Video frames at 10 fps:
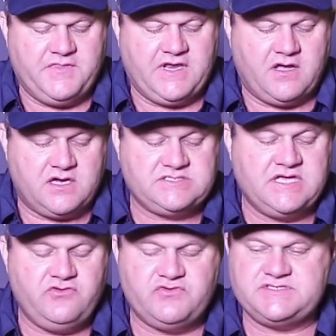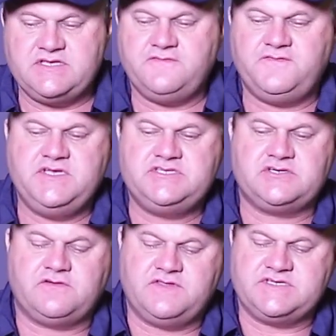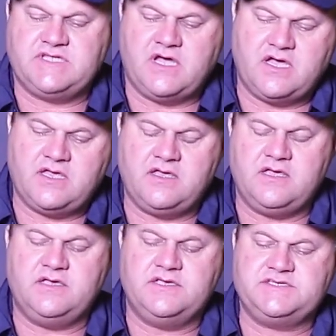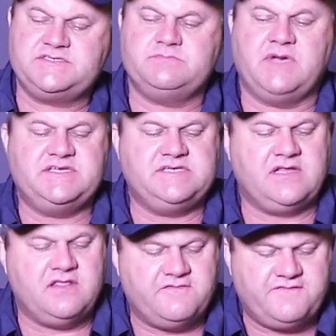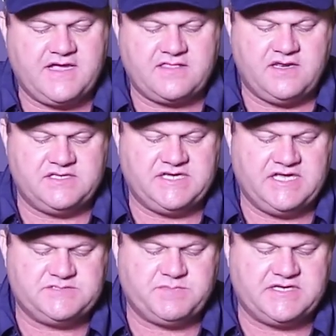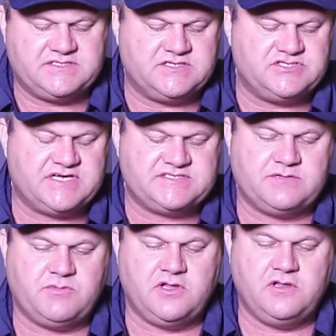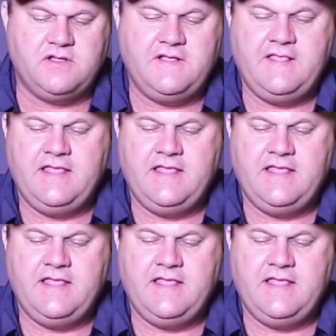The last interesting feature of this die is basically the fact that it's headspace adjustable.